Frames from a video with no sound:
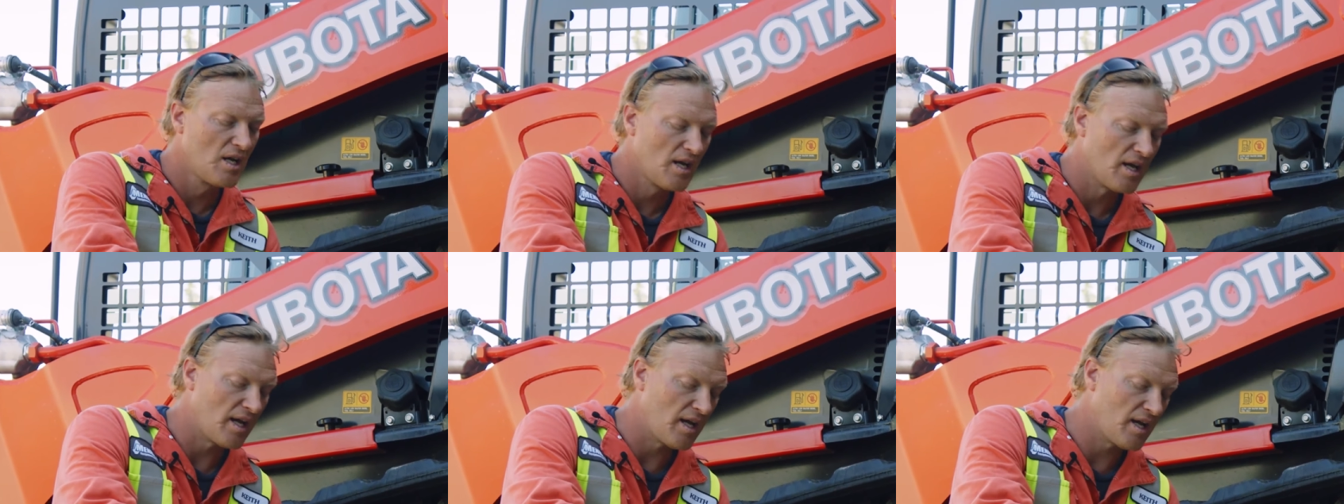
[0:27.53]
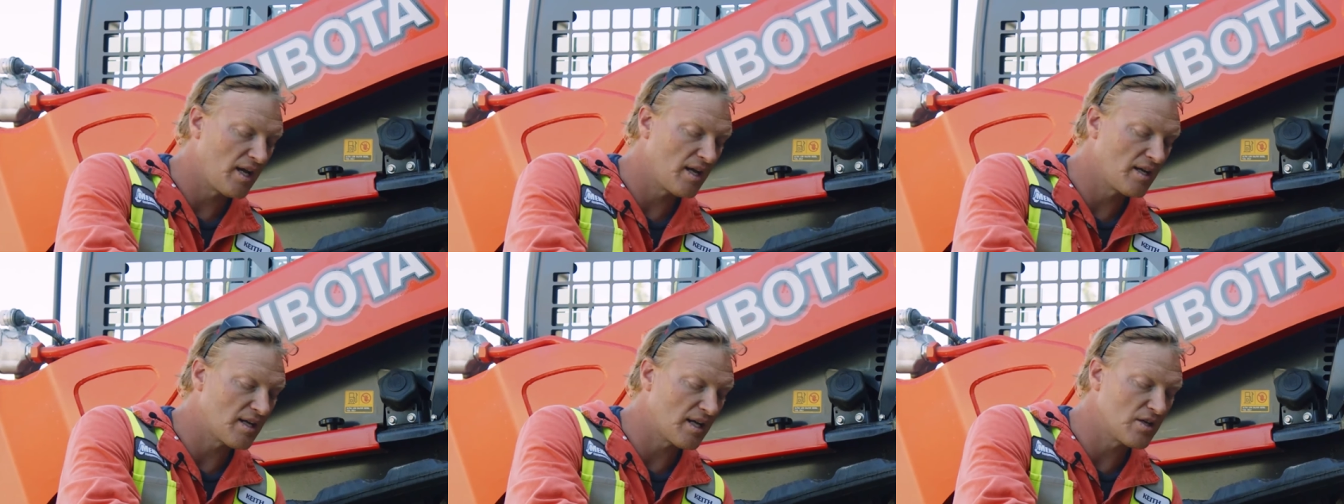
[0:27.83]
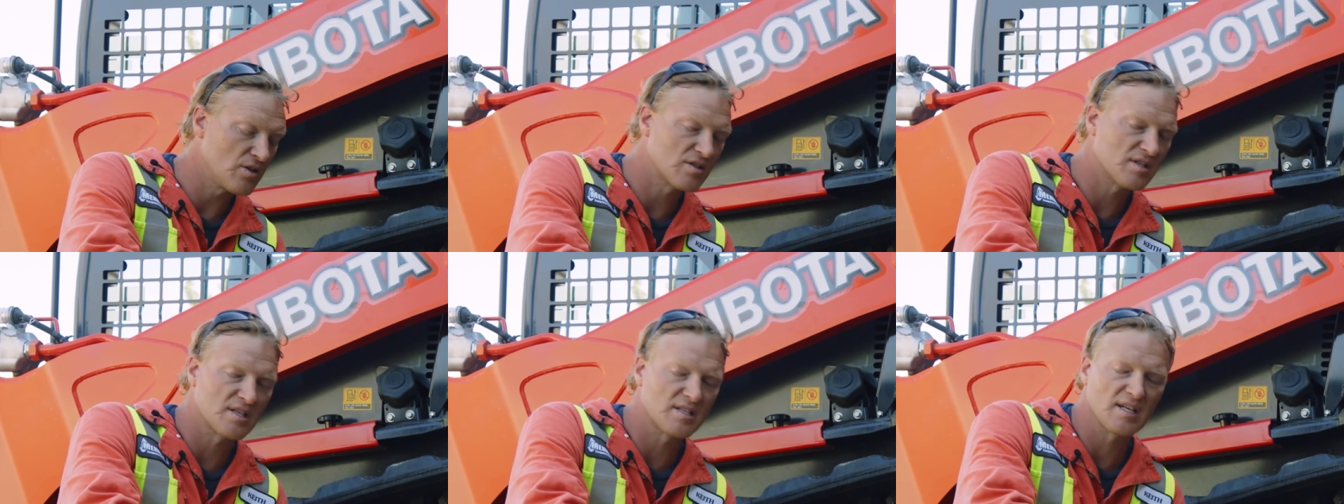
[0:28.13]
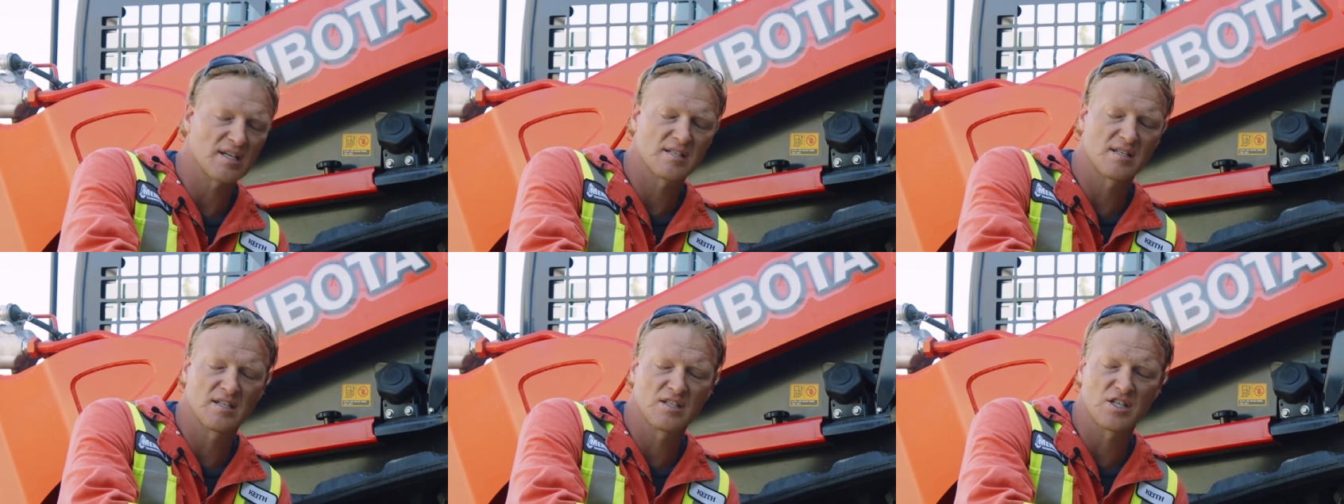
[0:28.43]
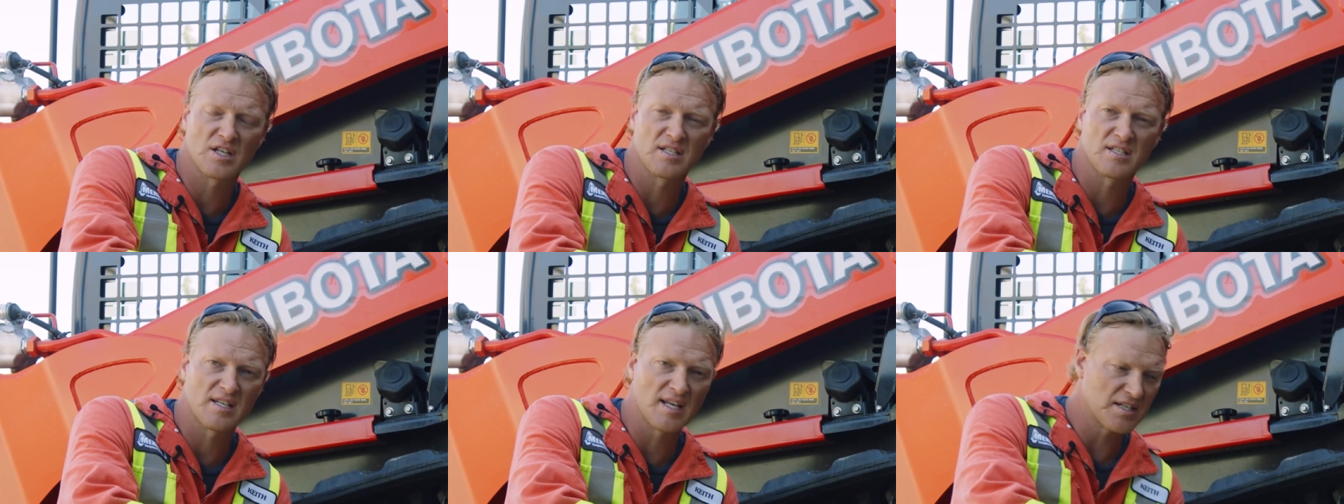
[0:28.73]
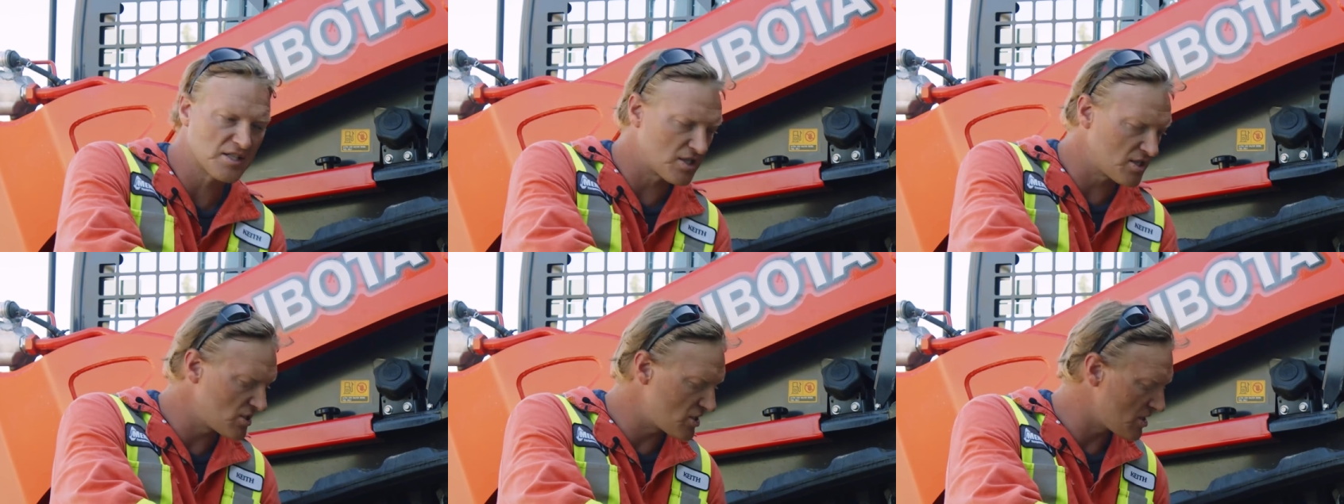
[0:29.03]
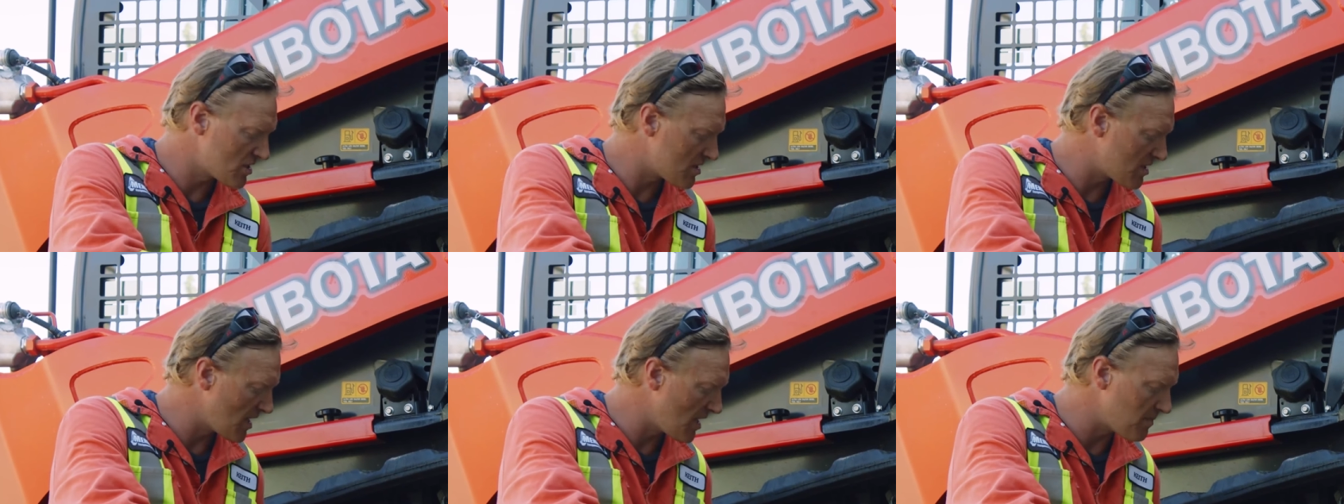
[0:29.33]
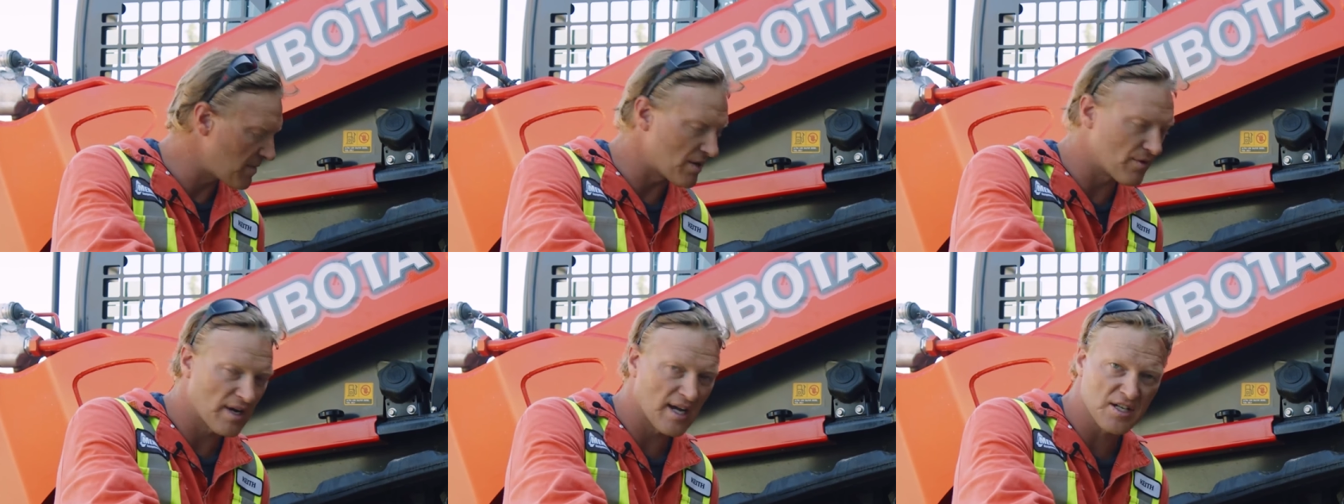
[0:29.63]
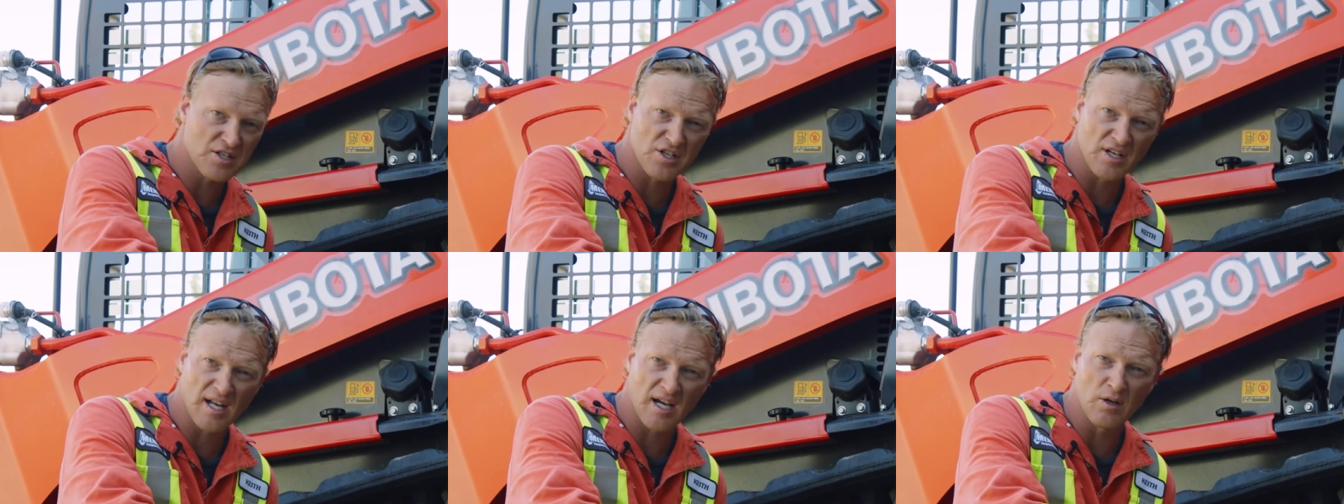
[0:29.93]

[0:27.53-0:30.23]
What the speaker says: And I used a 6-inch extension just to get my ratchet